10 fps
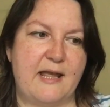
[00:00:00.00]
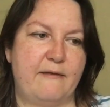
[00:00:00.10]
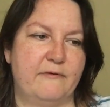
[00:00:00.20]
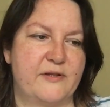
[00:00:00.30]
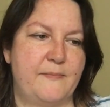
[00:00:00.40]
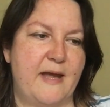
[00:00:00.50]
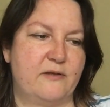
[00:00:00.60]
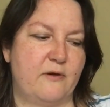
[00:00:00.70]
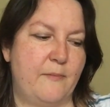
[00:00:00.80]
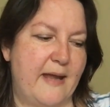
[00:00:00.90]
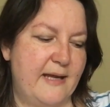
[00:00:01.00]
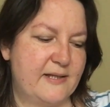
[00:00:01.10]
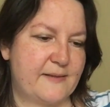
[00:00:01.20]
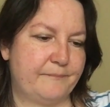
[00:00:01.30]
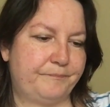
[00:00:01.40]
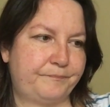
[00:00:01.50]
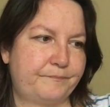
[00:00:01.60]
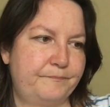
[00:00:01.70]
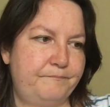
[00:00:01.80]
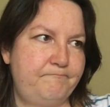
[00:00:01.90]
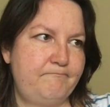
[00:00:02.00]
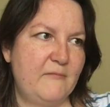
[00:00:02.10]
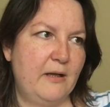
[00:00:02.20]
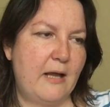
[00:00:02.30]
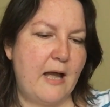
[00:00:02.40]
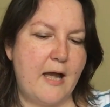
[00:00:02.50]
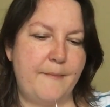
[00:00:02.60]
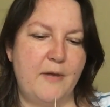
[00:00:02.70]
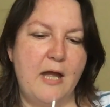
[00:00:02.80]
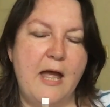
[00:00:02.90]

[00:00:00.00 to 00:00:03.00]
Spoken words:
Tetherer's Pedero base. But